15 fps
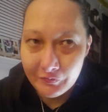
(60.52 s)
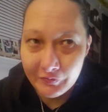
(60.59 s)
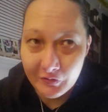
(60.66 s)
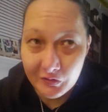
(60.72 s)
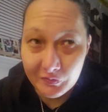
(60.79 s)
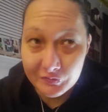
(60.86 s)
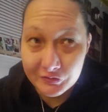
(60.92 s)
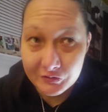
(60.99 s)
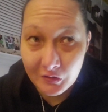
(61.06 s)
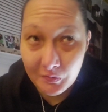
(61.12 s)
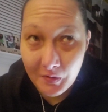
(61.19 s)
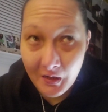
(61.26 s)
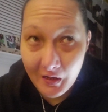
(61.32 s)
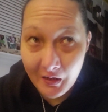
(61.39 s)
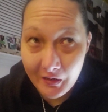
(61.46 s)
feel so
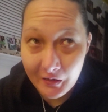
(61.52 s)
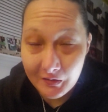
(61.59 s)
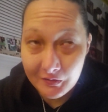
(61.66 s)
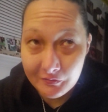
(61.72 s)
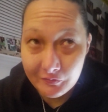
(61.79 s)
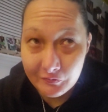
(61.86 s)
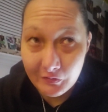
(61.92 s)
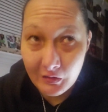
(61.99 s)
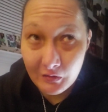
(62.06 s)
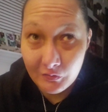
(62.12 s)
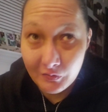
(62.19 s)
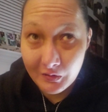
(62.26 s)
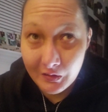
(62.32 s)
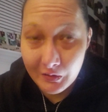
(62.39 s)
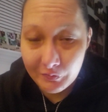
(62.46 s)
bad
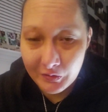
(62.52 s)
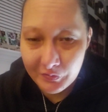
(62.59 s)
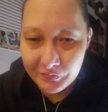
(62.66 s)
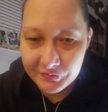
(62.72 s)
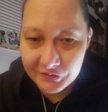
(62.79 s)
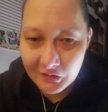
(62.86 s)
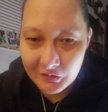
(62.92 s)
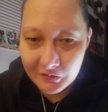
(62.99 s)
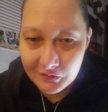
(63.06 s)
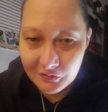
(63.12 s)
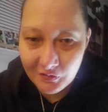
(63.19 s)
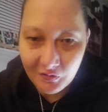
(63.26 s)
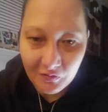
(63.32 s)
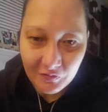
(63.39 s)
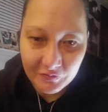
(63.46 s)
when people tell
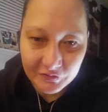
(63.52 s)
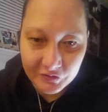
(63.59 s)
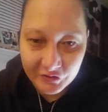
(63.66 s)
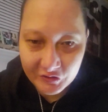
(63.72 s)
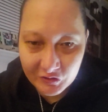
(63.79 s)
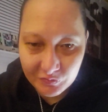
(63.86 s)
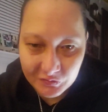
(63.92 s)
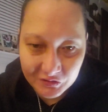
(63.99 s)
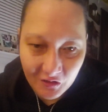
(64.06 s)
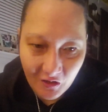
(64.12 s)
you, oh, you shouldn't be